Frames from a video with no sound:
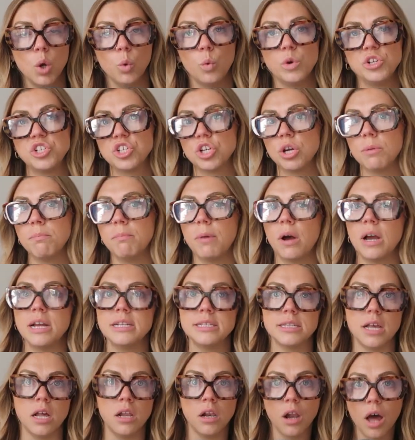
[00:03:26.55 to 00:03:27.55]
which
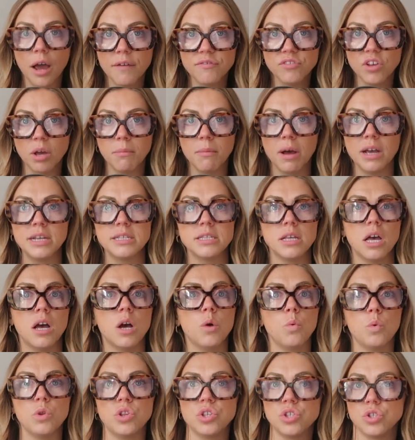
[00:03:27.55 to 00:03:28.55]
combines a lifetime
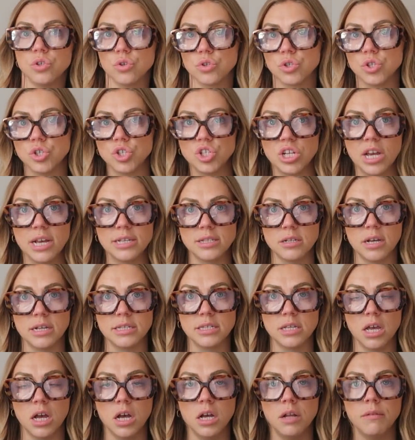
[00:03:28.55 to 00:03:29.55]
ISA with a stocks and shares
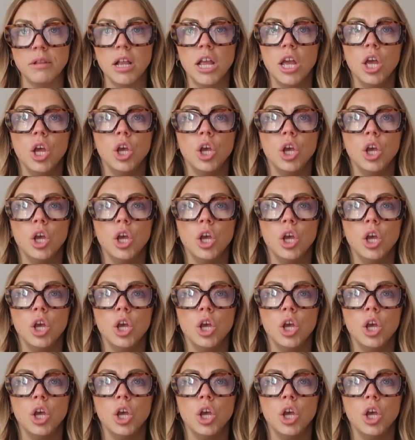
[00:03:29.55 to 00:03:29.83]
ISA,